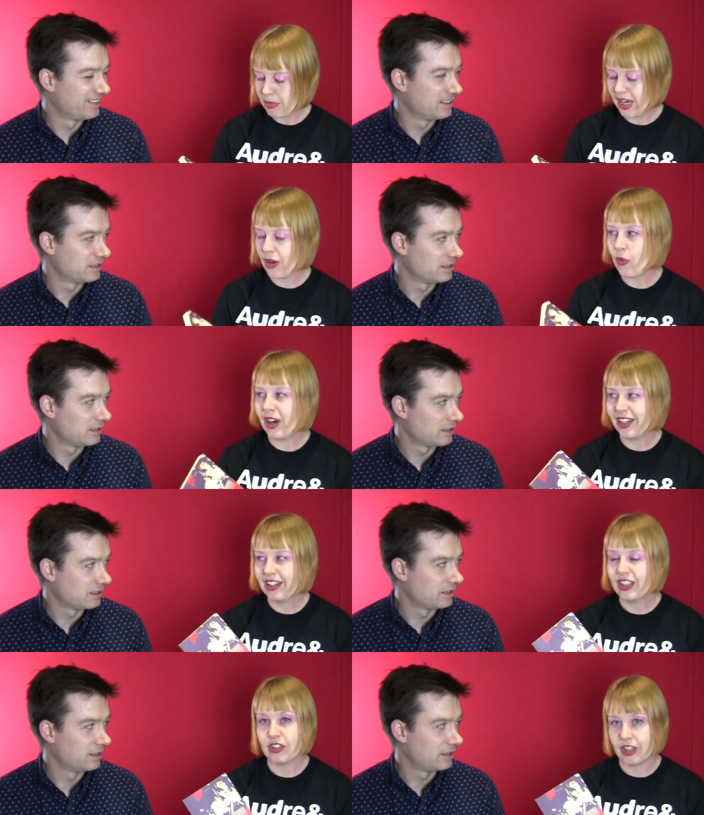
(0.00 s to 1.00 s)
Speaker 1: by
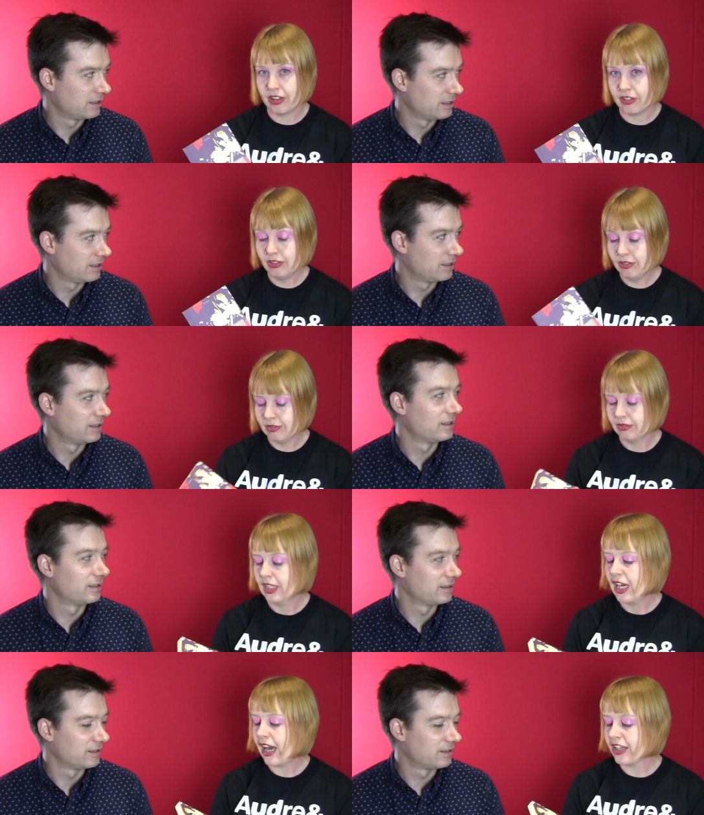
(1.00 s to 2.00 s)
Hwang Jungeun,
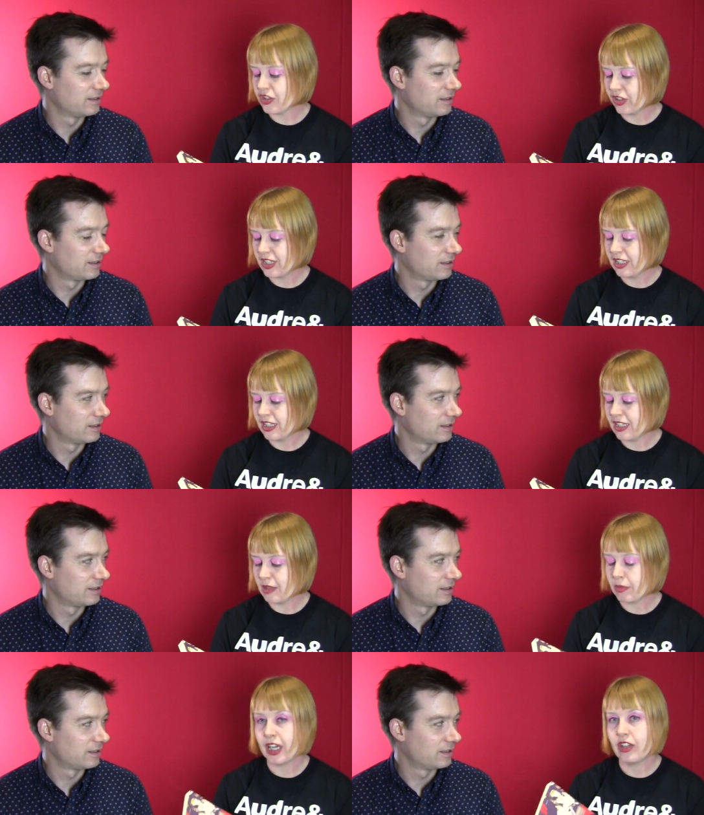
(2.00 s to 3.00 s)
and it's
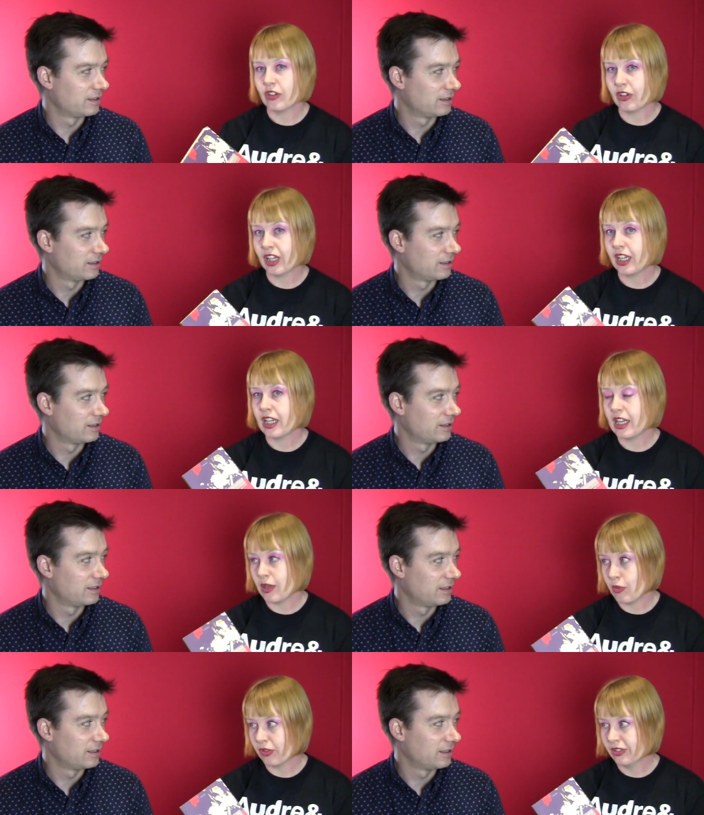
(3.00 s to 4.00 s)
translated by Jung
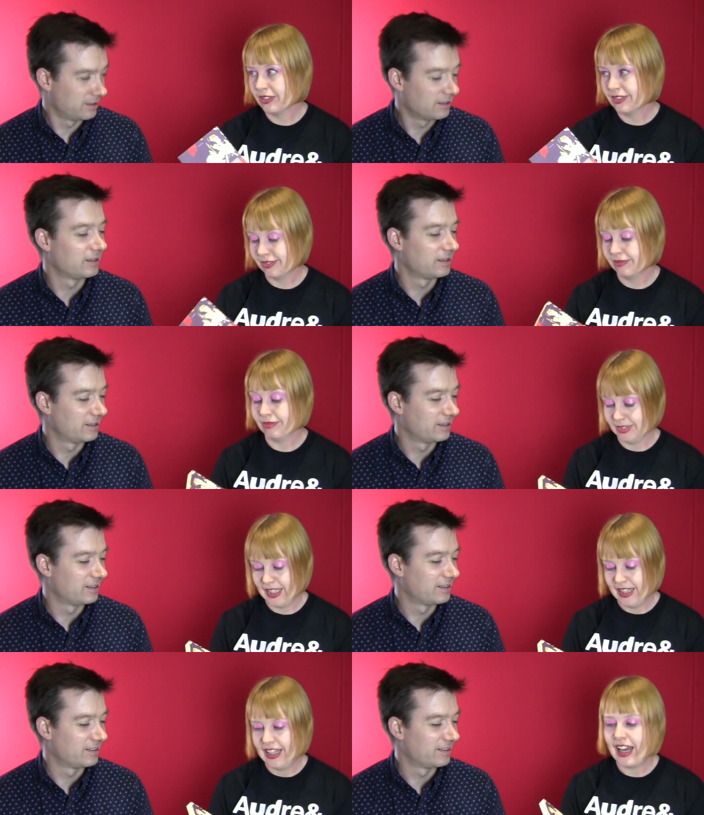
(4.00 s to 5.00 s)
Yewon.
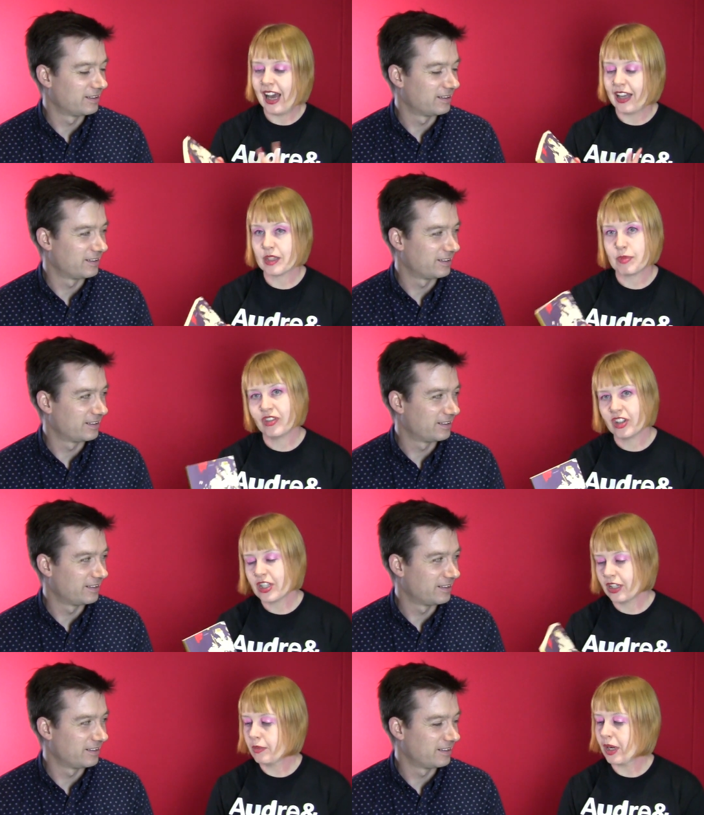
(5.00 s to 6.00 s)
And before I tell you